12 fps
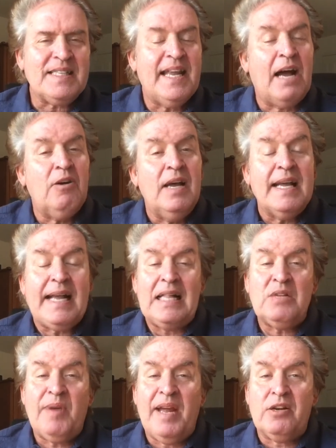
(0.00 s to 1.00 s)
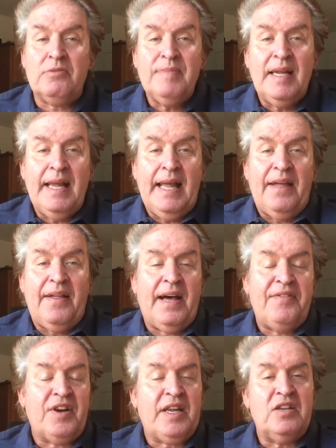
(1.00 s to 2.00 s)
Now, Colorado,
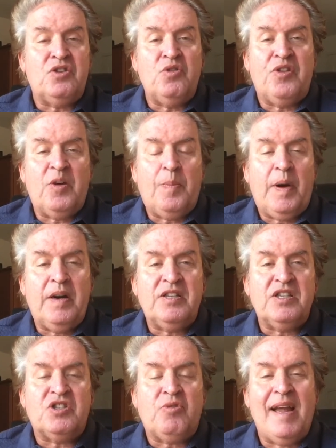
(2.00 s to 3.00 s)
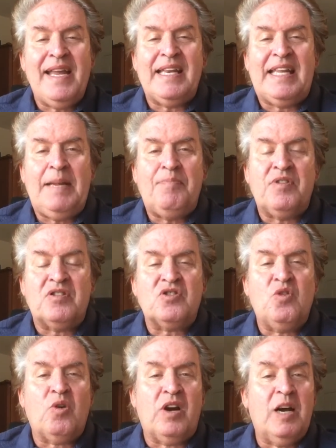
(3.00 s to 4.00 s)
uh, they're going to do their part to try and keep the
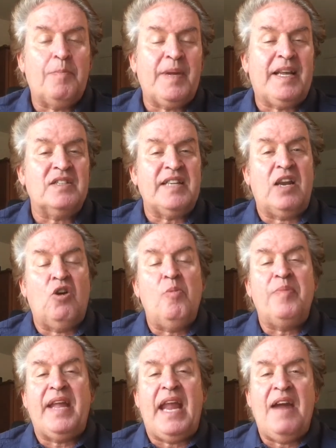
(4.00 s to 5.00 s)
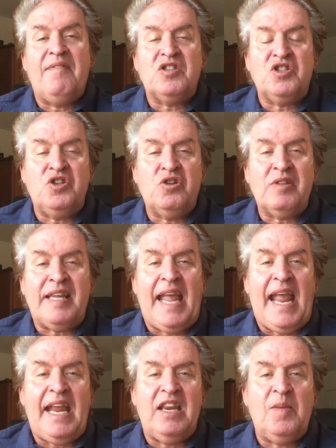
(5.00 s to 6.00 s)
score up, because at home they average nearly
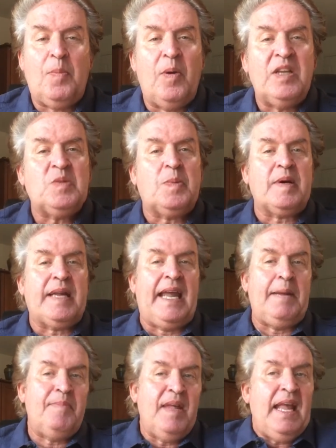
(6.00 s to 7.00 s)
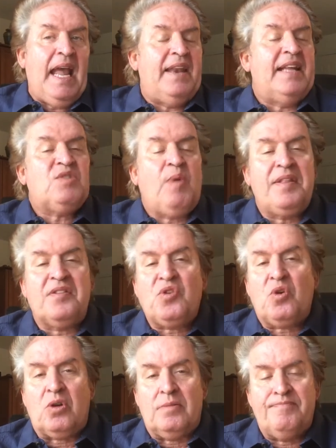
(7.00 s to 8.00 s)
eighty points per game, and that's why the
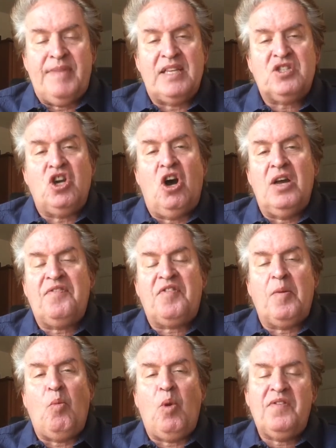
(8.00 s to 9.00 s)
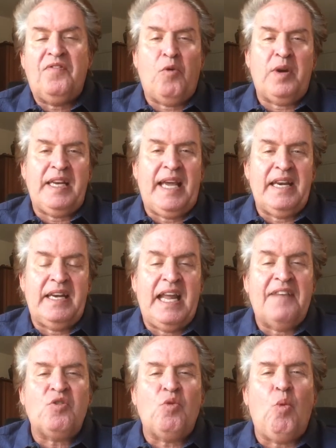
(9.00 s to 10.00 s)
total has gone from one forty-nine and a
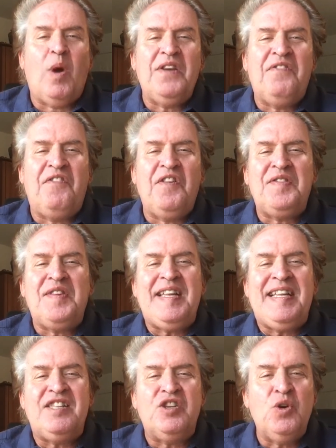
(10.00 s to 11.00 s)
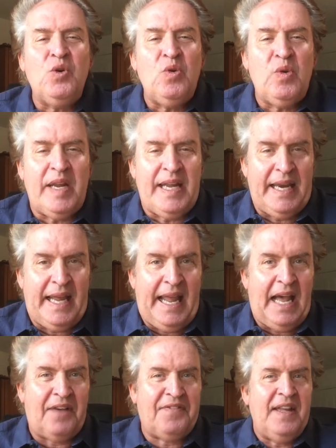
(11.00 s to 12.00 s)
half to one fifty-two and a
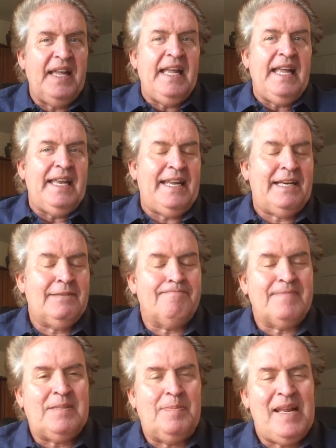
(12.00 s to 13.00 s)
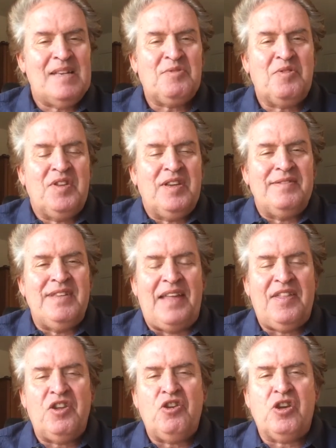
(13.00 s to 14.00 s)
half. Now, to be honest with you,
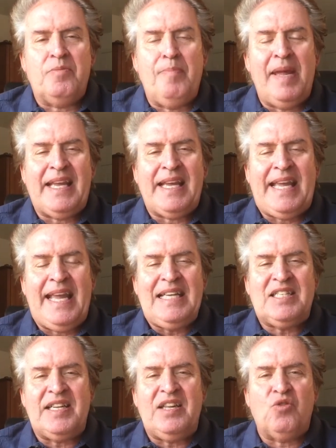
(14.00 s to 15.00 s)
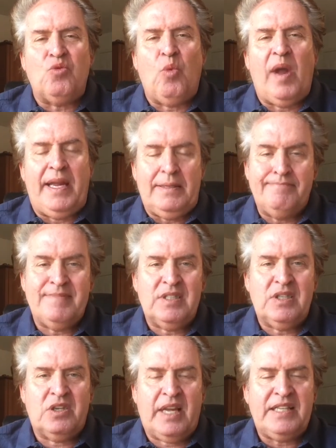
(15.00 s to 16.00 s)
I think you could make a case either way.
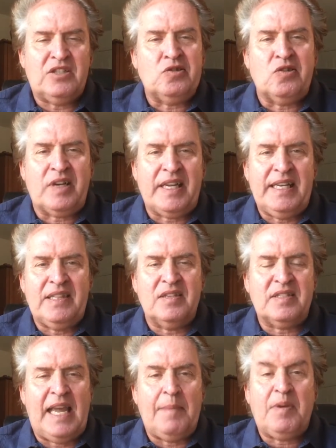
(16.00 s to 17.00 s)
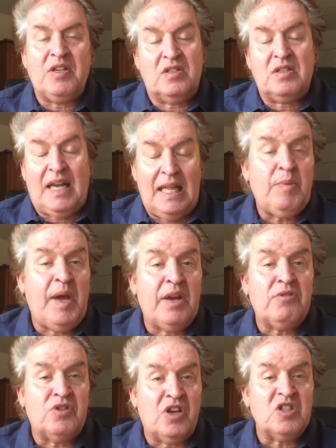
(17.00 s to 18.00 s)
Okay, just looking at this game, because
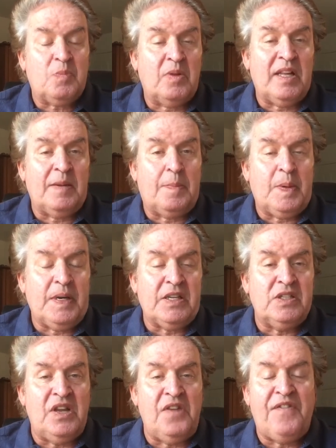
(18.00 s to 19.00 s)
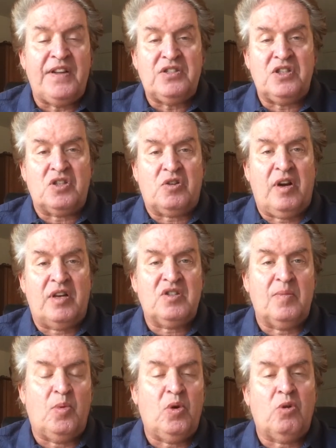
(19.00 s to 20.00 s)
Colorado does play pretty good defense just across
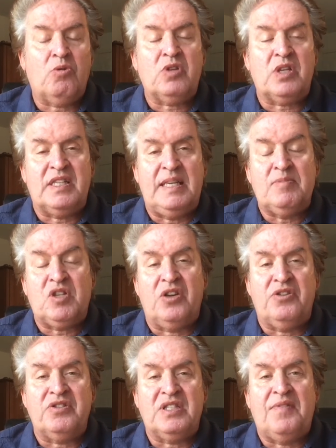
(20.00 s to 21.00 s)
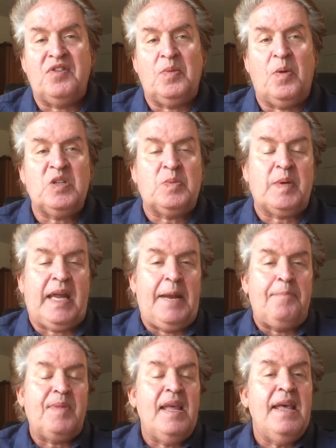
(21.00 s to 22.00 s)
the board, holding teams to under seventy points per game.